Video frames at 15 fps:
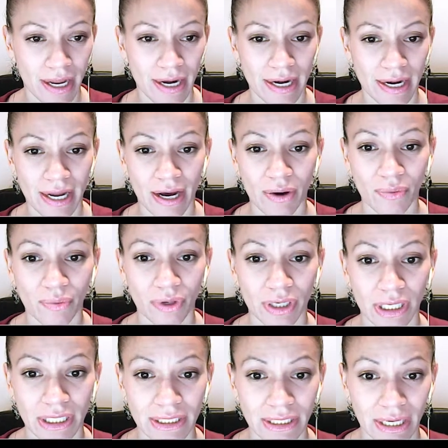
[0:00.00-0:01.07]
now we're
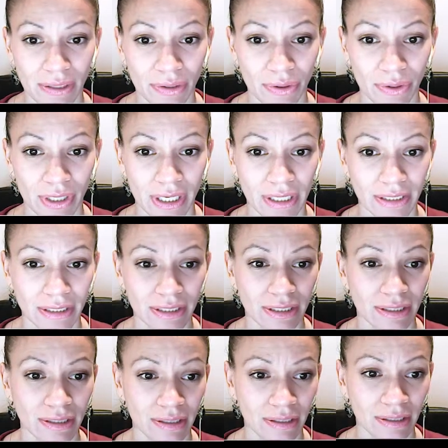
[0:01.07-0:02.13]
going to download it
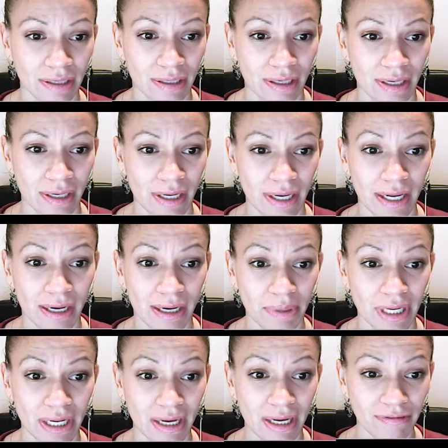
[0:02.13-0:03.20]
in a
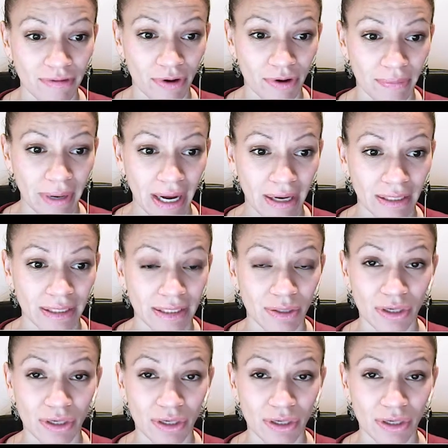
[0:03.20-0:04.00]
PDF format,